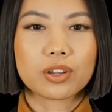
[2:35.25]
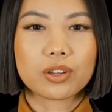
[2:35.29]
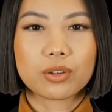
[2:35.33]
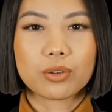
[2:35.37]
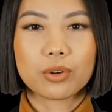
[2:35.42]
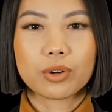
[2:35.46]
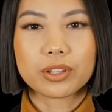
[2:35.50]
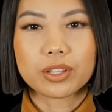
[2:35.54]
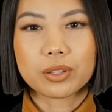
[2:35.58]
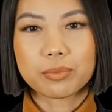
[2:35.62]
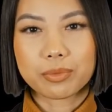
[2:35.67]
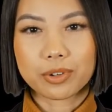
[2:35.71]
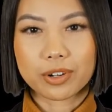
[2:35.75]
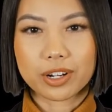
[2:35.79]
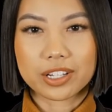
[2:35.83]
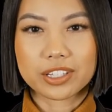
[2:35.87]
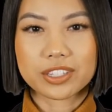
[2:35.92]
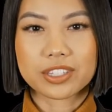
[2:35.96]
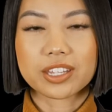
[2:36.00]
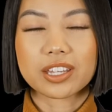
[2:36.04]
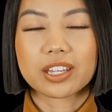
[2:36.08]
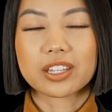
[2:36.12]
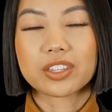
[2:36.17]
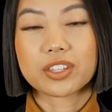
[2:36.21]
When the price
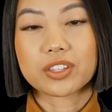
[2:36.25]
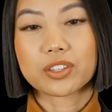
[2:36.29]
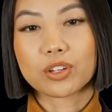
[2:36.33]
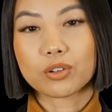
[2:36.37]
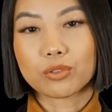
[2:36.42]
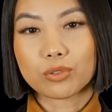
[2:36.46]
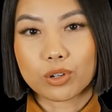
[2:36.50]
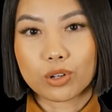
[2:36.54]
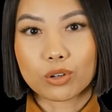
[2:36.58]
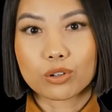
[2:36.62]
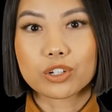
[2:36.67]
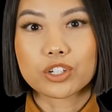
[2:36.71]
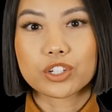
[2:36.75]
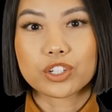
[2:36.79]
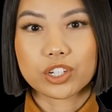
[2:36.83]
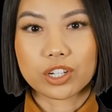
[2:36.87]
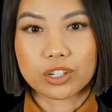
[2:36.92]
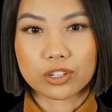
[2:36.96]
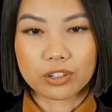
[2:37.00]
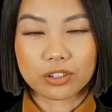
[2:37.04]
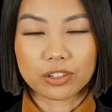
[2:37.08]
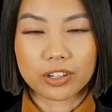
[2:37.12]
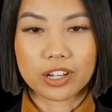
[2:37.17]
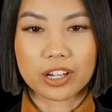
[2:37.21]
hits the lower
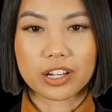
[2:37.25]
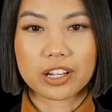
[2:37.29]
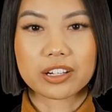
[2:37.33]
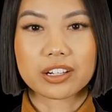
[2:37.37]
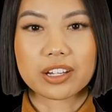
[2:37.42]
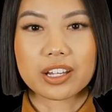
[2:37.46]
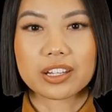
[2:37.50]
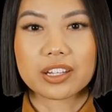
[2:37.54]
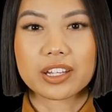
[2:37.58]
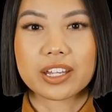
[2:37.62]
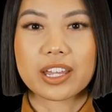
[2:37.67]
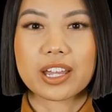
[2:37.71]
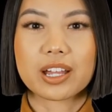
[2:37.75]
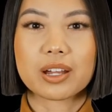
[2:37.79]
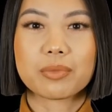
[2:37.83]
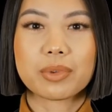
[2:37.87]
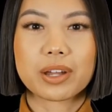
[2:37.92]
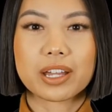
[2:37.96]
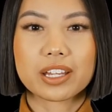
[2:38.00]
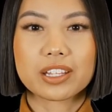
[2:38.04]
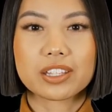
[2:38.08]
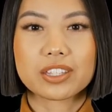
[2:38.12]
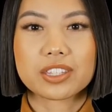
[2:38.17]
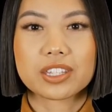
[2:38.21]
channel line and the
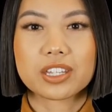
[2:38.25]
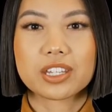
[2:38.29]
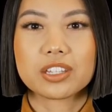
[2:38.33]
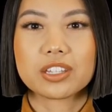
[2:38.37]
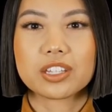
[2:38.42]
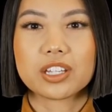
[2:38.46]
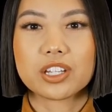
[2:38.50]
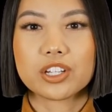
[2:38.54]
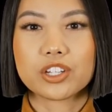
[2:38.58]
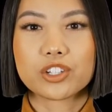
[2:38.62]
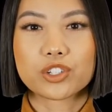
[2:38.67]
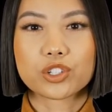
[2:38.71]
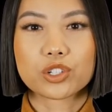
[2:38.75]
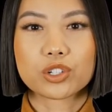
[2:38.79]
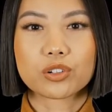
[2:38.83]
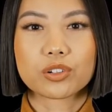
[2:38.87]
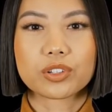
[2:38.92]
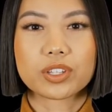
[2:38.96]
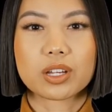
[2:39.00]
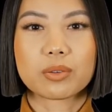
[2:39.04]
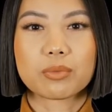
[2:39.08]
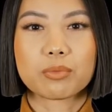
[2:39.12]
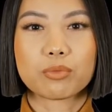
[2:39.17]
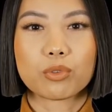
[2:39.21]
MACD
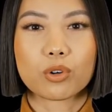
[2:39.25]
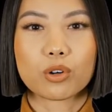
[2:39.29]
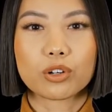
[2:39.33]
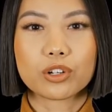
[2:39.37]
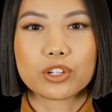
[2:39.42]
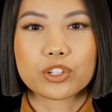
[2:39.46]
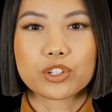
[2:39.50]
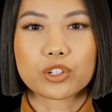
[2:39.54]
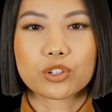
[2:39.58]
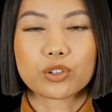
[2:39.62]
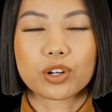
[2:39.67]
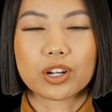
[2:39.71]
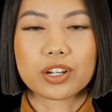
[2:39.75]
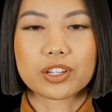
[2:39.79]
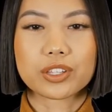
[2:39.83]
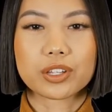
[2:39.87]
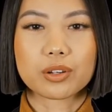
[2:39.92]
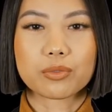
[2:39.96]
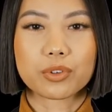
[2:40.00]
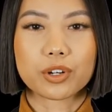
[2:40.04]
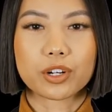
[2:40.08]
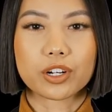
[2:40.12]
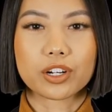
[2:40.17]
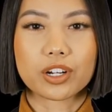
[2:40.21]
shows a bullish
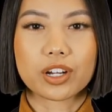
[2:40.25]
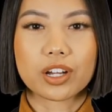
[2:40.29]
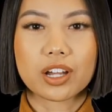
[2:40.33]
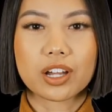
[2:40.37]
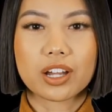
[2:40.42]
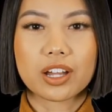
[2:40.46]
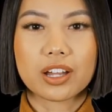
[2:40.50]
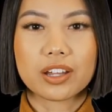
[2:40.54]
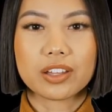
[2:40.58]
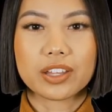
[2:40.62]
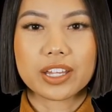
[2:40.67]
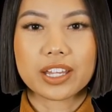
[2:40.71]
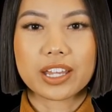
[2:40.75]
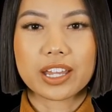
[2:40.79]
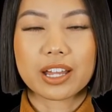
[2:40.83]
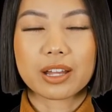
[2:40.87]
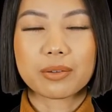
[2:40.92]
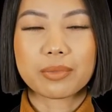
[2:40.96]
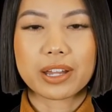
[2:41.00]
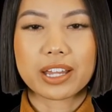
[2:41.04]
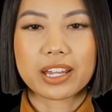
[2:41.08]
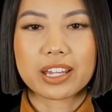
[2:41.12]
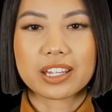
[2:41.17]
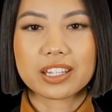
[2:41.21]
crossover, the
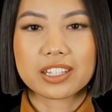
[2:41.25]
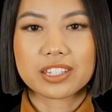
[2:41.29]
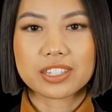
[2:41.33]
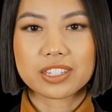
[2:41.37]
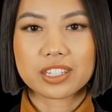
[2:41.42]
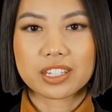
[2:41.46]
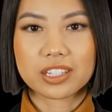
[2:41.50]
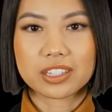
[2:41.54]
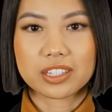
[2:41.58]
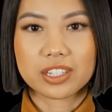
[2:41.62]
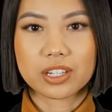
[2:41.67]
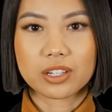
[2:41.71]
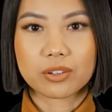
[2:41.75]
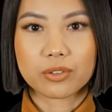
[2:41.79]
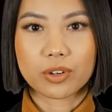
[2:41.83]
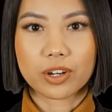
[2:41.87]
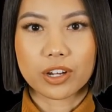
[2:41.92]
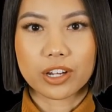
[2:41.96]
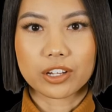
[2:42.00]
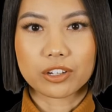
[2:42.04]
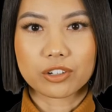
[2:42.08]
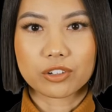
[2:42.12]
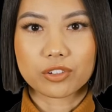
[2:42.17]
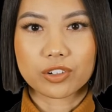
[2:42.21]
MACD
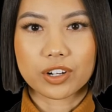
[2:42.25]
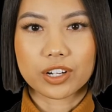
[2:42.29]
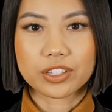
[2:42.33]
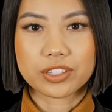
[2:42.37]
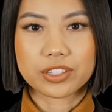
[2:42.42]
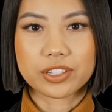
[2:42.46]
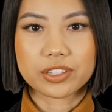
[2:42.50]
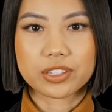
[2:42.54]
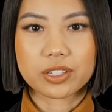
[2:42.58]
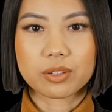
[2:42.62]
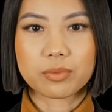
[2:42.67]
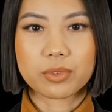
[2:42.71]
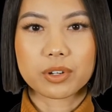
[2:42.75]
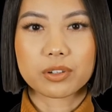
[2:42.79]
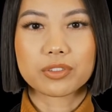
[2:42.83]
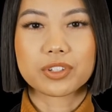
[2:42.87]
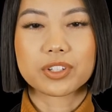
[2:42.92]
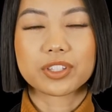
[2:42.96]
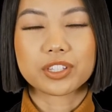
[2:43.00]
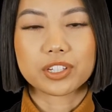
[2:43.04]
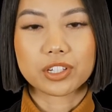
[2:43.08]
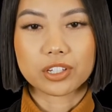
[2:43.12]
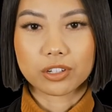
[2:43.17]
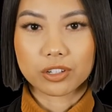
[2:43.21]
line crosses above the
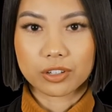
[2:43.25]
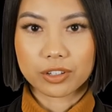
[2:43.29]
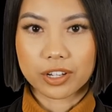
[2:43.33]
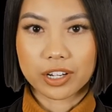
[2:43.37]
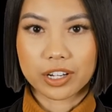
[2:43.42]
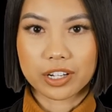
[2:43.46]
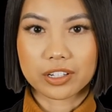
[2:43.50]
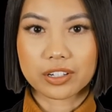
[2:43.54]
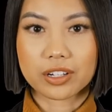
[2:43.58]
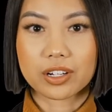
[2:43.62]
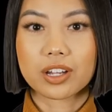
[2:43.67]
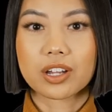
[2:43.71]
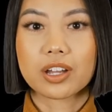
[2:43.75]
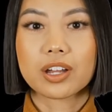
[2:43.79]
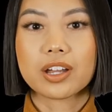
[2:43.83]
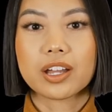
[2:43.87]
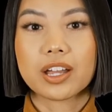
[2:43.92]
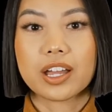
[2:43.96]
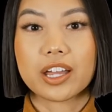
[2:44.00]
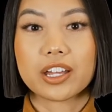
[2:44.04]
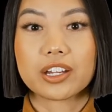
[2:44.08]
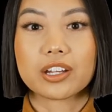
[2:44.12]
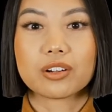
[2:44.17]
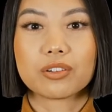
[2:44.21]
signal line.
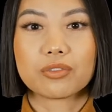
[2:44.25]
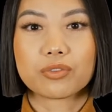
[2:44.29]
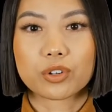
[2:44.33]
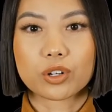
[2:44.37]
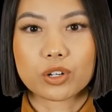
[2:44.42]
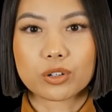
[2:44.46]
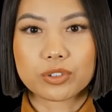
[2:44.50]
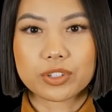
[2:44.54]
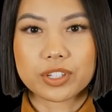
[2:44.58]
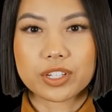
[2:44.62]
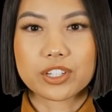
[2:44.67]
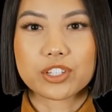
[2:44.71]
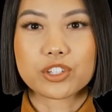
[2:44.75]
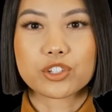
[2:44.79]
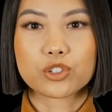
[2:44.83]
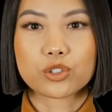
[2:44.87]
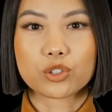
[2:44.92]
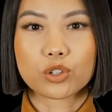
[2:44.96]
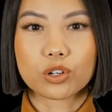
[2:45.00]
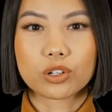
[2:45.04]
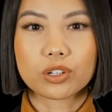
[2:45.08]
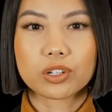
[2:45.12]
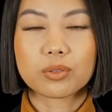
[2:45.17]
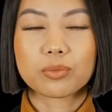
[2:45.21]
It confirms a
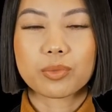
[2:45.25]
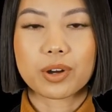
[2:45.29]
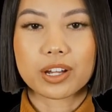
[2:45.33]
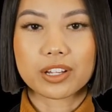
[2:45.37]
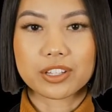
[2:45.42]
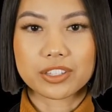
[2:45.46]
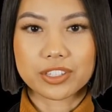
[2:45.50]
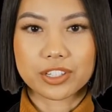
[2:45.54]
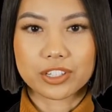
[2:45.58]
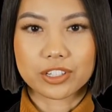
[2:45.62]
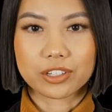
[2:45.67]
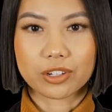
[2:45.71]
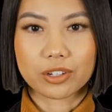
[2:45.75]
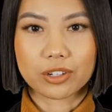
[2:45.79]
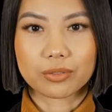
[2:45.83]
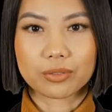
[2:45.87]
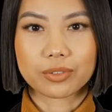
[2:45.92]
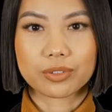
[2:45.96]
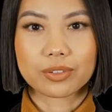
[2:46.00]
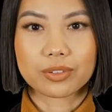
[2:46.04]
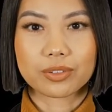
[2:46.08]
stronger buy signal.